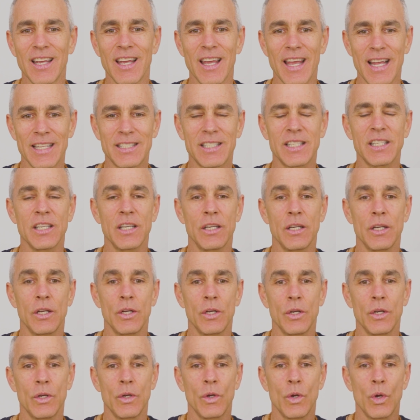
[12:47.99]
It's
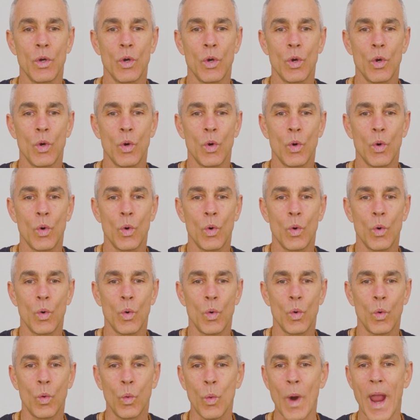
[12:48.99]

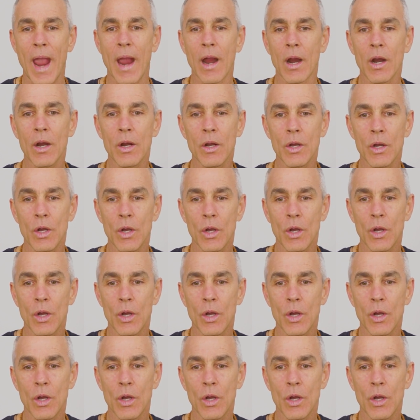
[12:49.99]
where